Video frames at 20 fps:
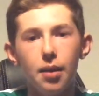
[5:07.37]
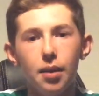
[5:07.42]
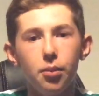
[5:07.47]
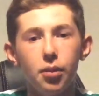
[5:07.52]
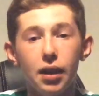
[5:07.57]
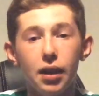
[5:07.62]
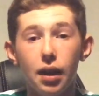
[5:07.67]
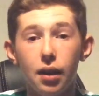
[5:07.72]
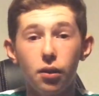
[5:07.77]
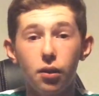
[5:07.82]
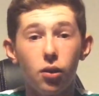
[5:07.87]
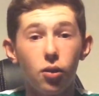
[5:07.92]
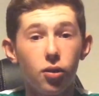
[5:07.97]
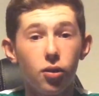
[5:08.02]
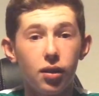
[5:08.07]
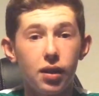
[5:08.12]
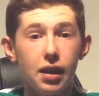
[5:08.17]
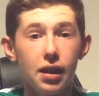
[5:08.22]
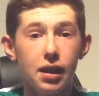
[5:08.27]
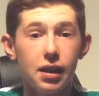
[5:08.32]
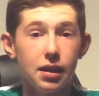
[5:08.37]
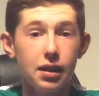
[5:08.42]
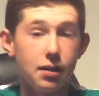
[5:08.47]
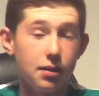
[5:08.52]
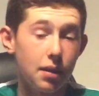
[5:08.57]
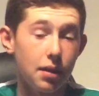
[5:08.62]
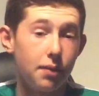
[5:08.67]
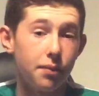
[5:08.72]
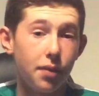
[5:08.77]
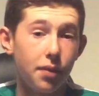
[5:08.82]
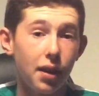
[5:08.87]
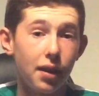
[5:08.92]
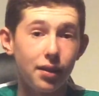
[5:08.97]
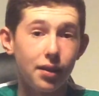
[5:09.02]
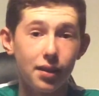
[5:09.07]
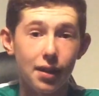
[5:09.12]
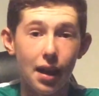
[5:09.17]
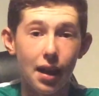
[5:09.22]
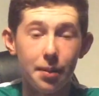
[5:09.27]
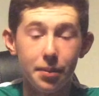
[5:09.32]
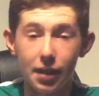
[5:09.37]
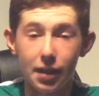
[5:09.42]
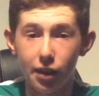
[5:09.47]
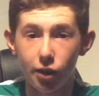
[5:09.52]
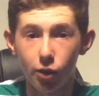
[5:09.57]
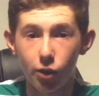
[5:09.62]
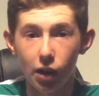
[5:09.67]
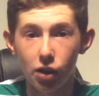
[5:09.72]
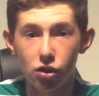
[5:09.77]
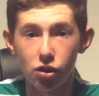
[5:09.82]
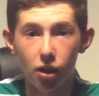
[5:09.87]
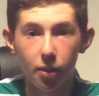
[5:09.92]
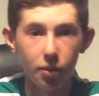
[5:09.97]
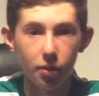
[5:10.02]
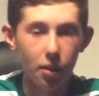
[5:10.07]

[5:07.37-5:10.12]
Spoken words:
But yeah, RTE, in fairness to them, did a great job.